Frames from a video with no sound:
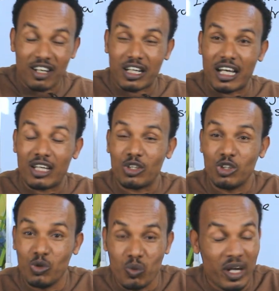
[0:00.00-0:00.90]
okay
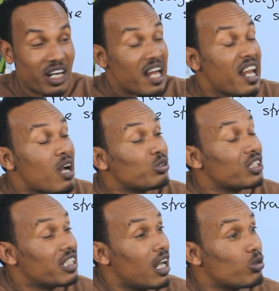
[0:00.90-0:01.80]
you were an out
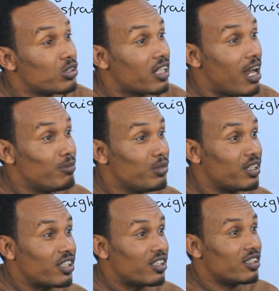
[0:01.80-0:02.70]
and out
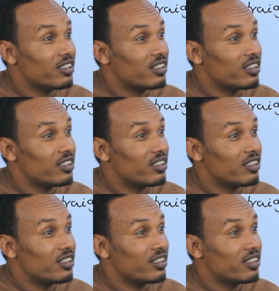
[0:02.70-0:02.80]
gambler